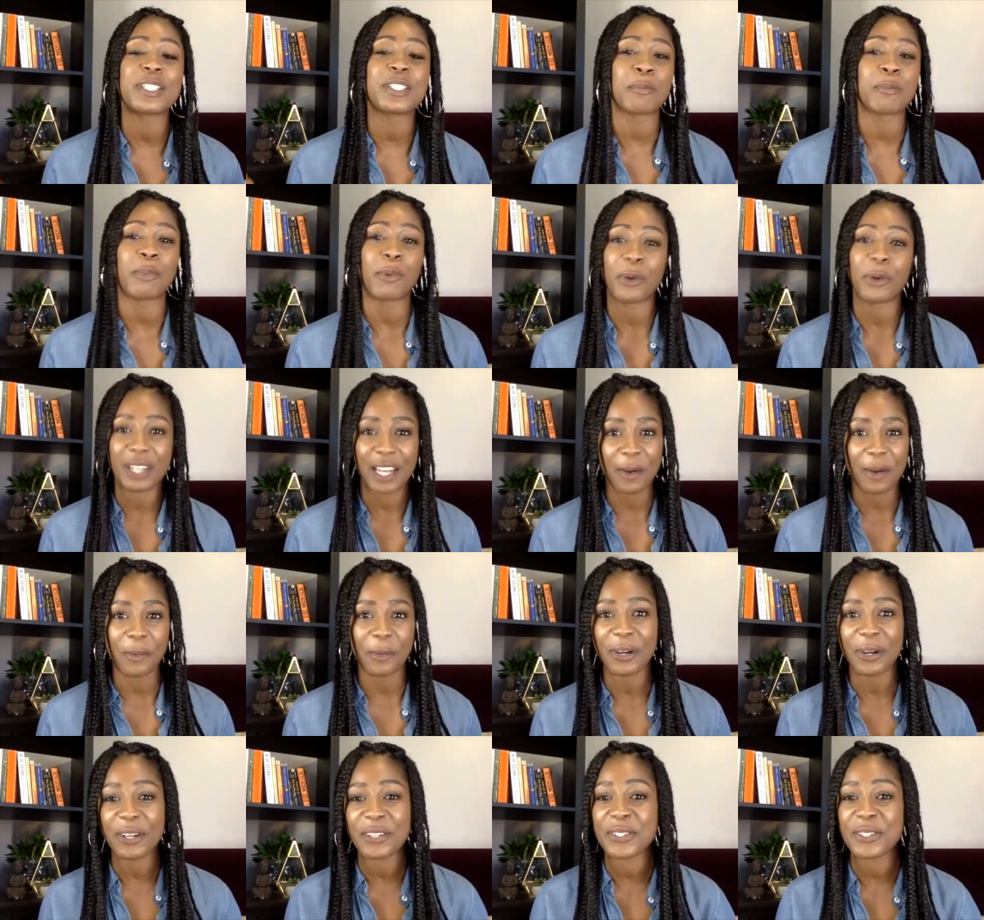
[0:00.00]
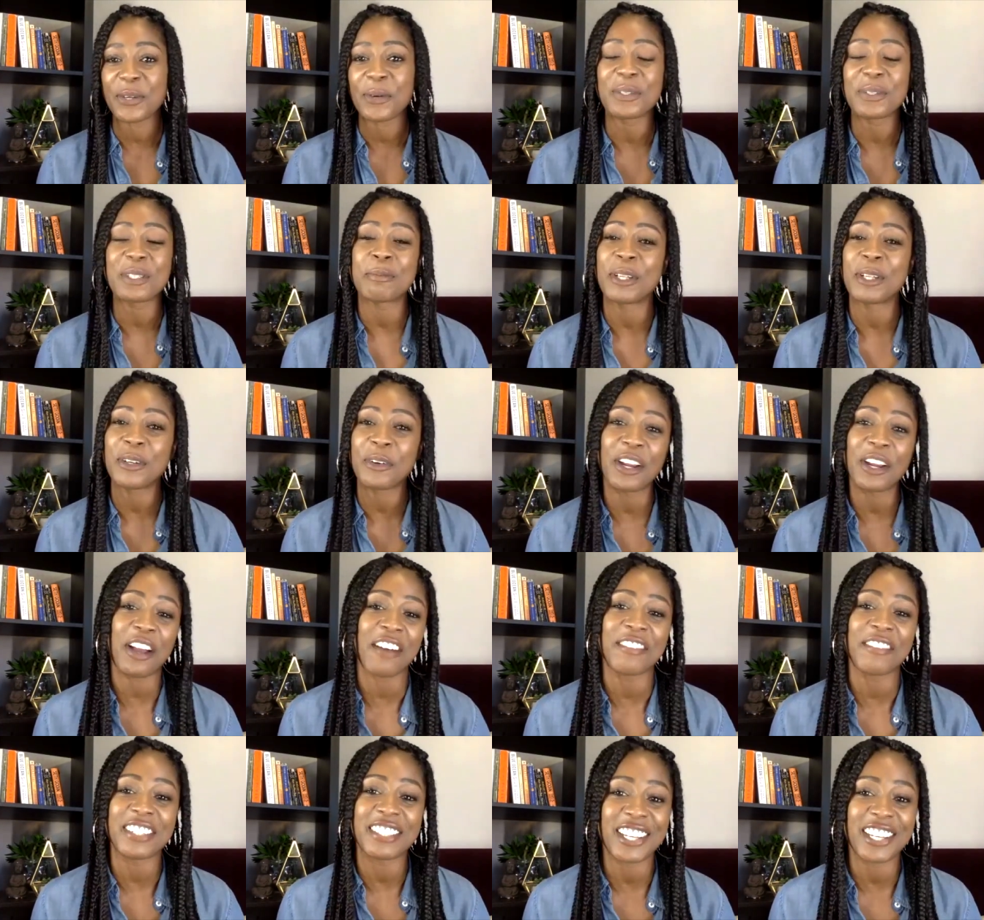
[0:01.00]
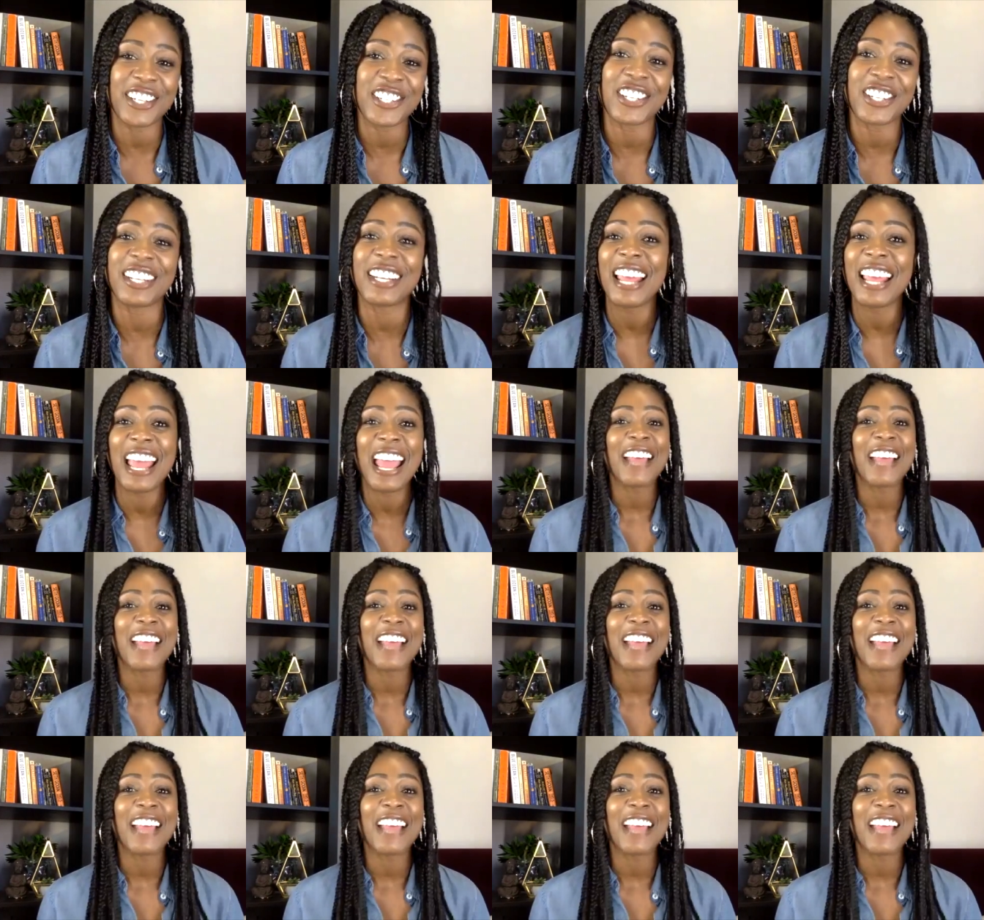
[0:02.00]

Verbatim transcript: Support Network. So it's been a great conversation.